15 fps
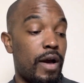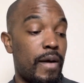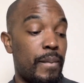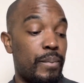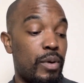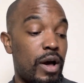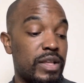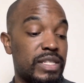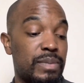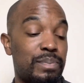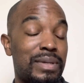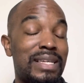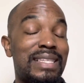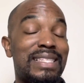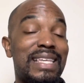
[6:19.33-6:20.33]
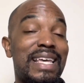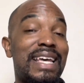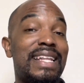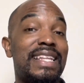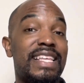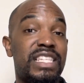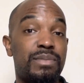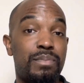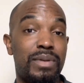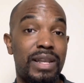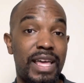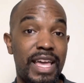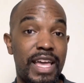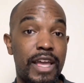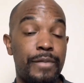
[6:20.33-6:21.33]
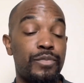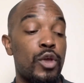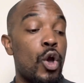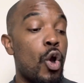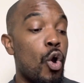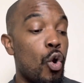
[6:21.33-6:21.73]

puzzle piece in this plan,